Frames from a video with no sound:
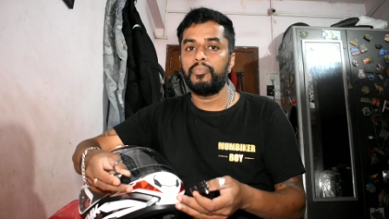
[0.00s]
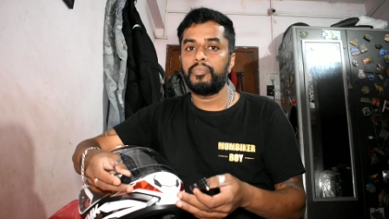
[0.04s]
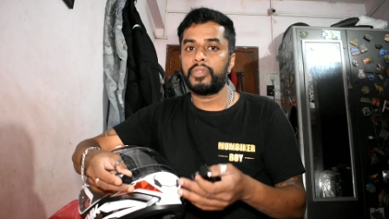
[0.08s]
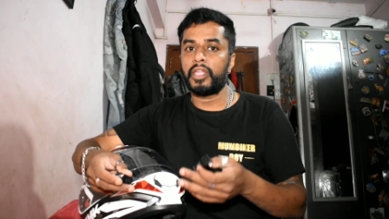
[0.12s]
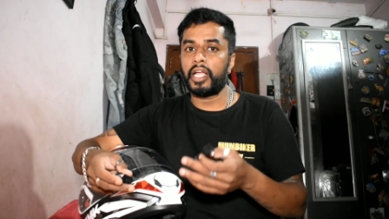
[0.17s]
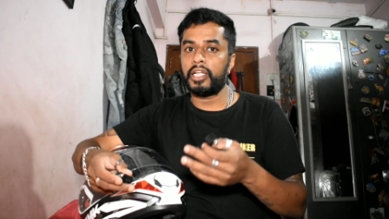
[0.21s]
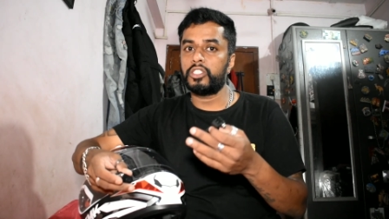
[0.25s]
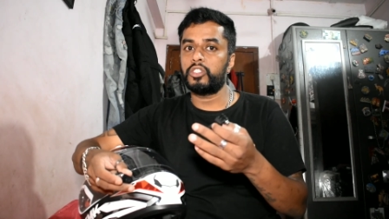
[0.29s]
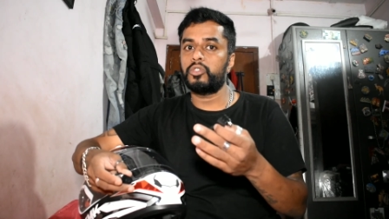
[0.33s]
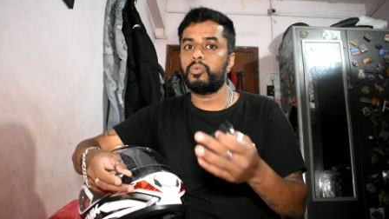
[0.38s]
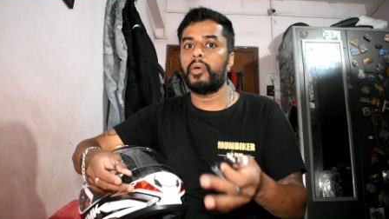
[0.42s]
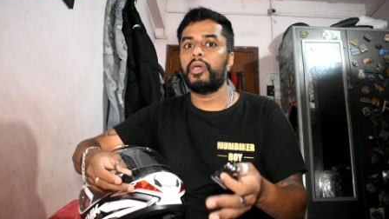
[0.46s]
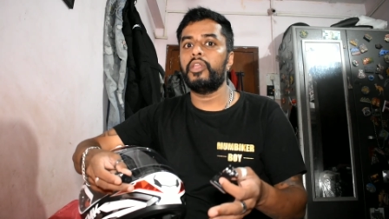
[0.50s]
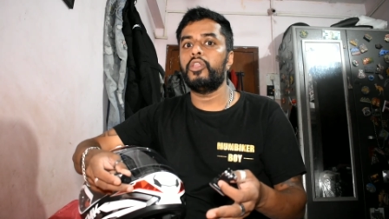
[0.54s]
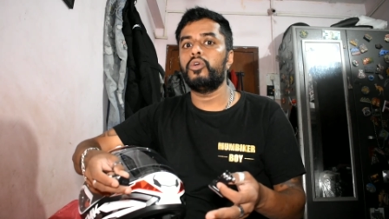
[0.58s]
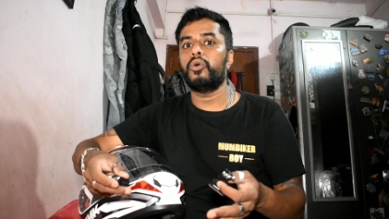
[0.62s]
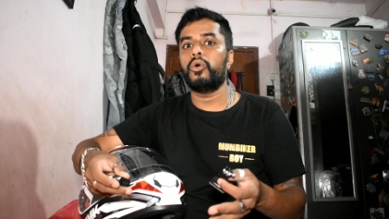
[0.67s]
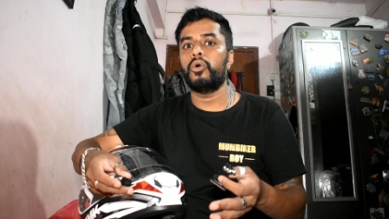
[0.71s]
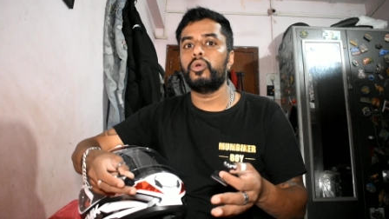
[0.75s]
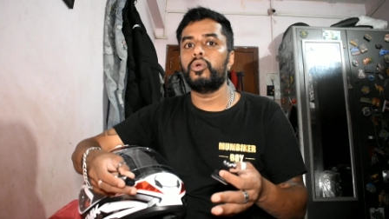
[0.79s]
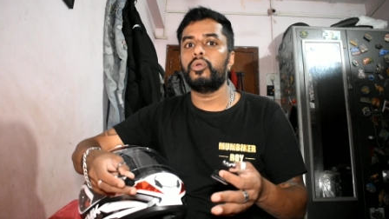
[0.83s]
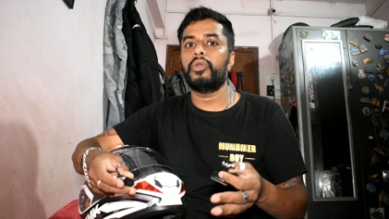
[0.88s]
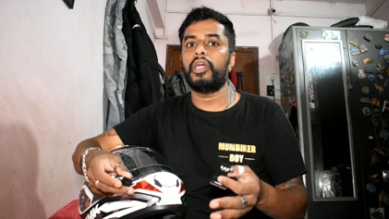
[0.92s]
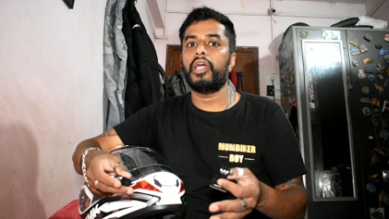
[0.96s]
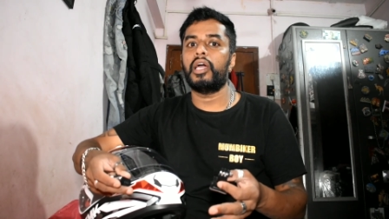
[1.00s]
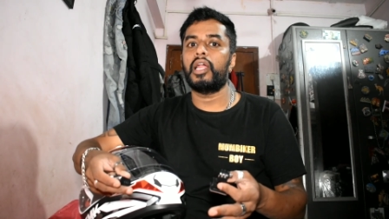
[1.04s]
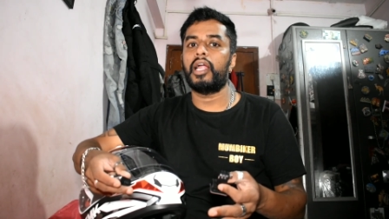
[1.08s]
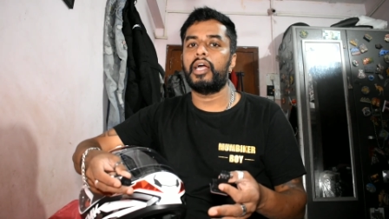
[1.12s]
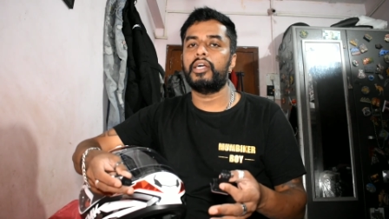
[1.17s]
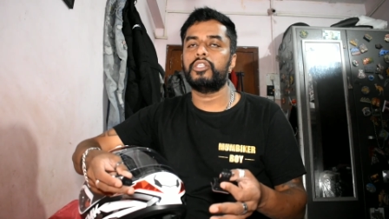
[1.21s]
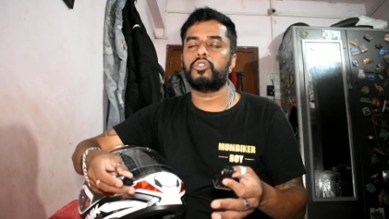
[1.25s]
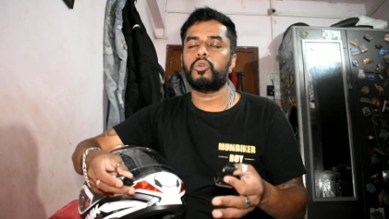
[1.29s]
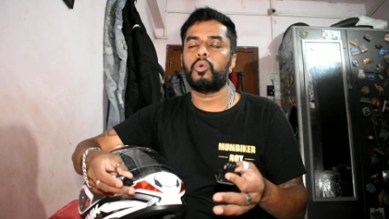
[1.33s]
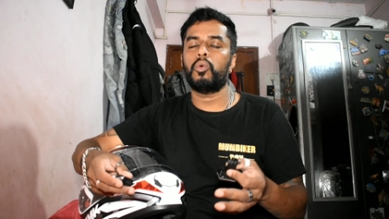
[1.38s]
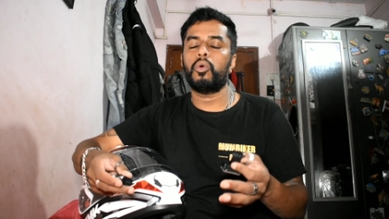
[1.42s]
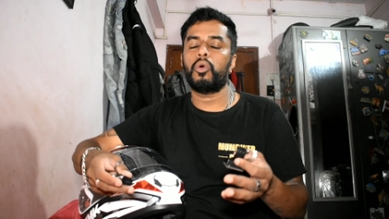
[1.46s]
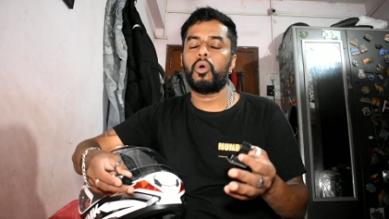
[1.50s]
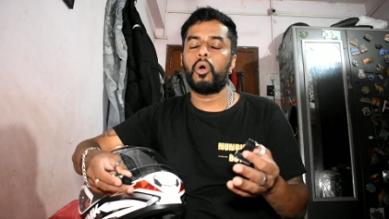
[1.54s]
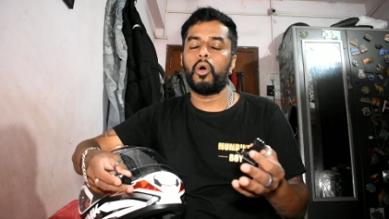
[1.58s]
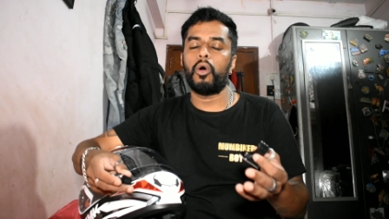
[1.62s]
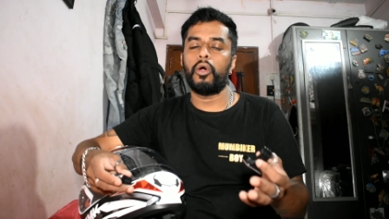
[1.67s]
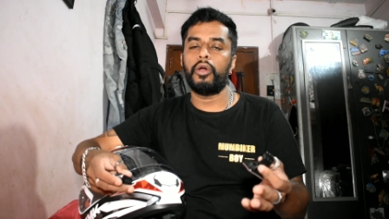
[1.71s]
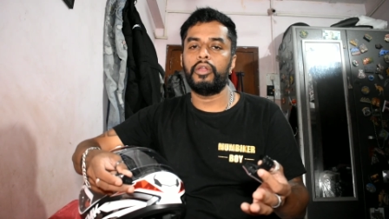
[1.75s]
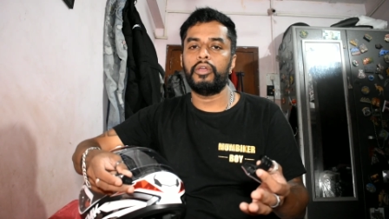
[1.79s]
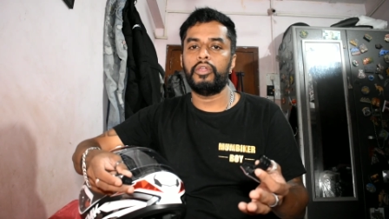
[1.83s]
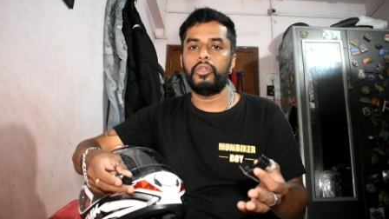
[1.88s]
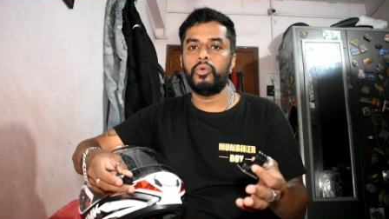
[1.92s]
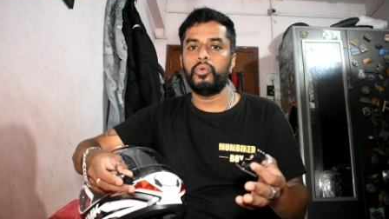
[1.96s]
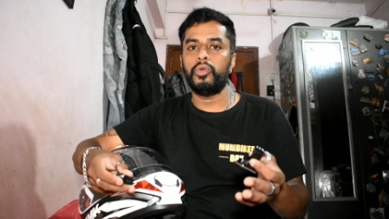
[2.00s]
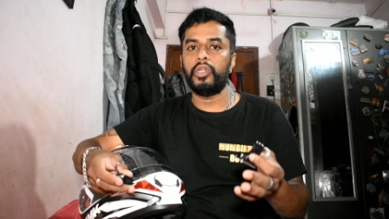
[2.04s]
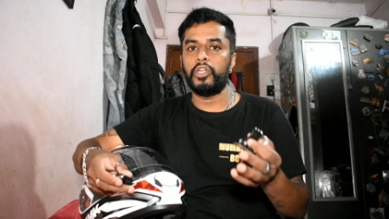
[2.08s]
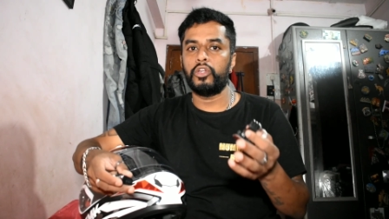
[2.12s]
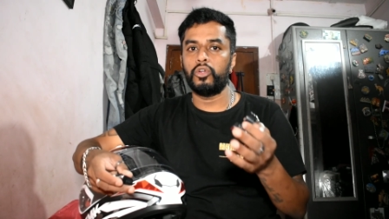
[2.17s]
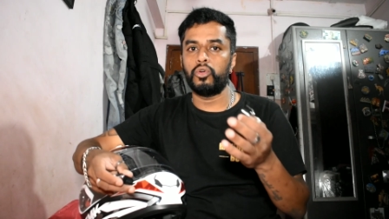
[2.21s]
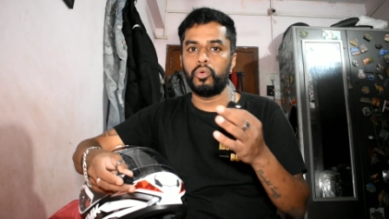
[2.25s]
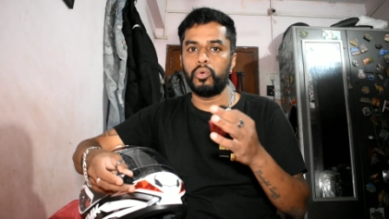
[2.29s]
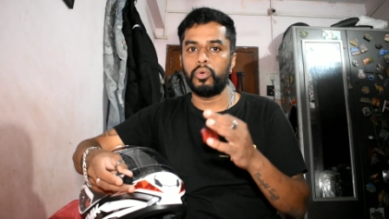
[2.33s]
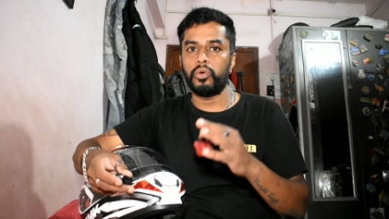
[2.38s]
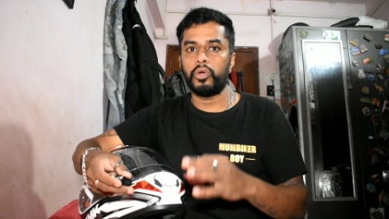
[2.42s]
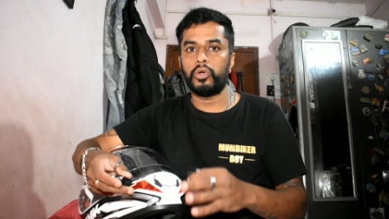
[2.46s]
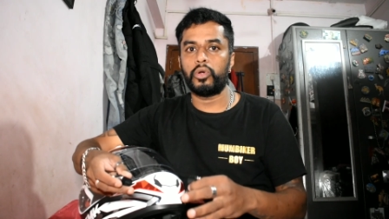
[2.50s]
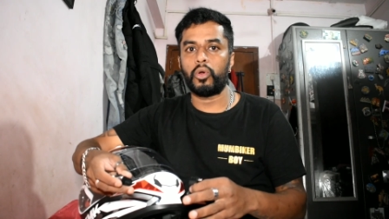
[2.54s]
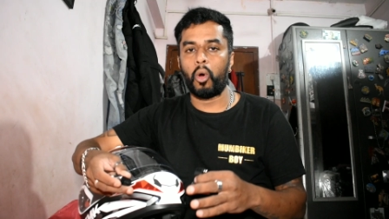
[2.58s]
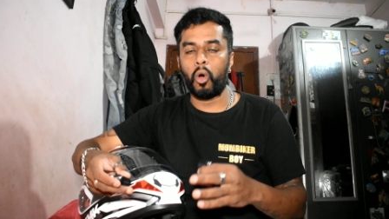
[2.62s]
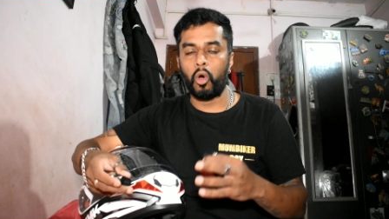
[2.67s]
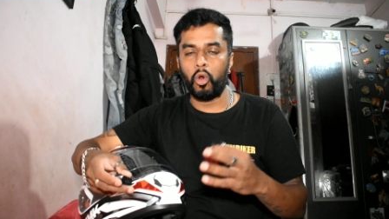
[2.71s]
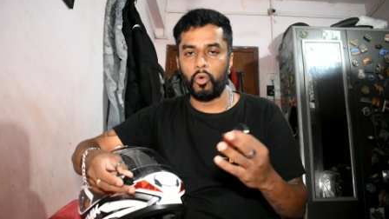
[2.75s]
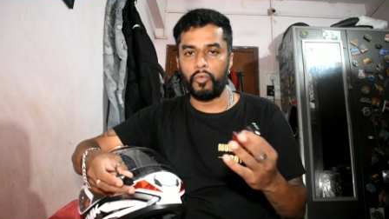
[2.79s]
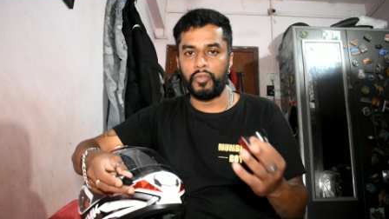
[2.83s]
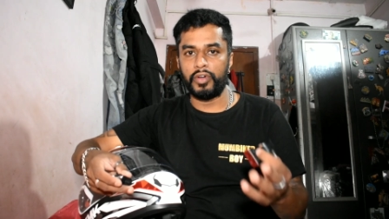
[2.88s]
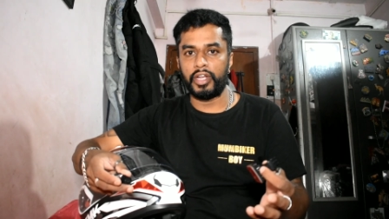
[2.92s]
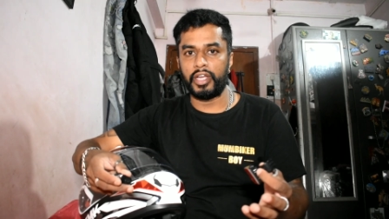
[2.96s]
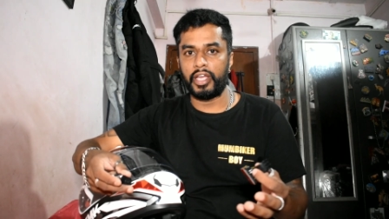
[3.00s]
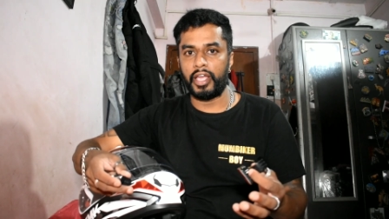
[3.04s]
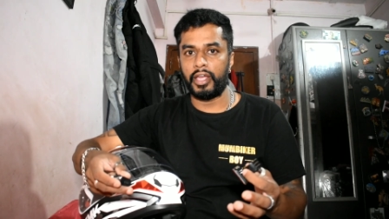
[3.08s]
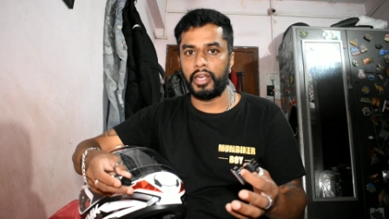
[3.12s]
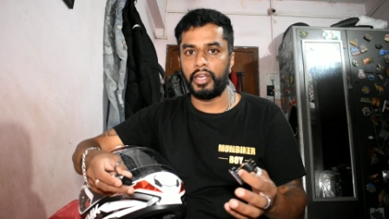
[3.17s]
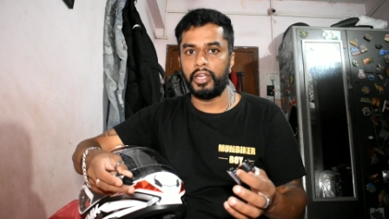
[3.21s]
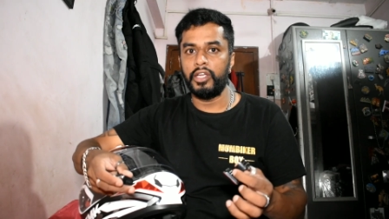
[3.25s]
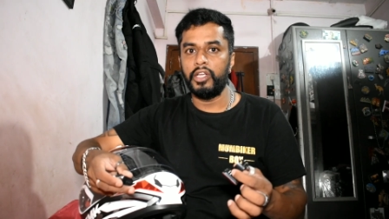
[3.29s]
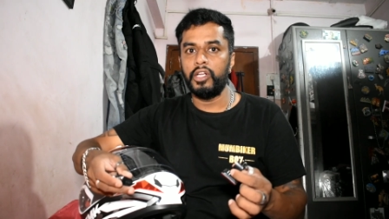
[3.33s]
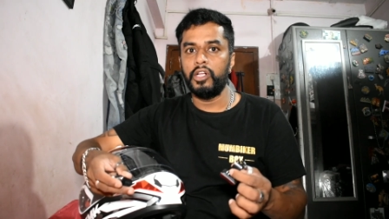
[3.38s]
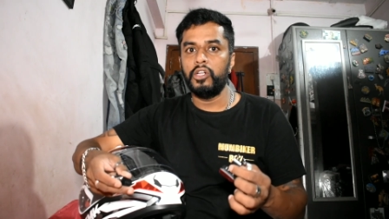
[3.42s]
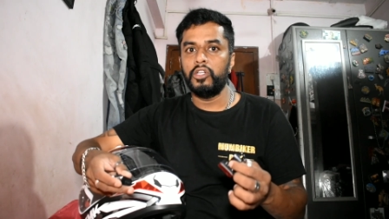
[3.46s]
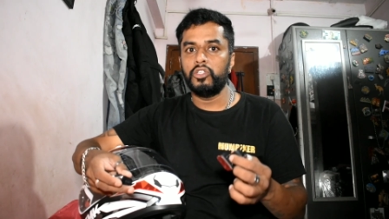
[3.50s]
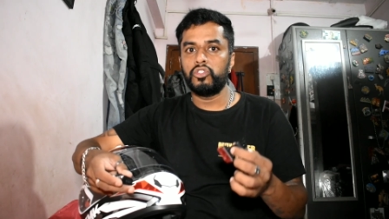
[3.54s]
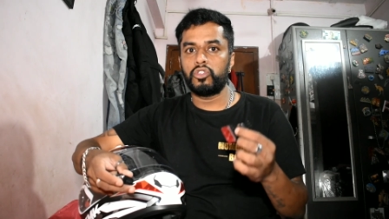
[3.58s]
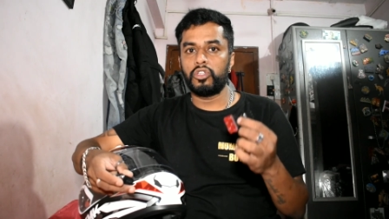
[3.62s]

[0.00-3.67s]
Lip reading: that's when you're going to realize, oh god, you need to do it all over again.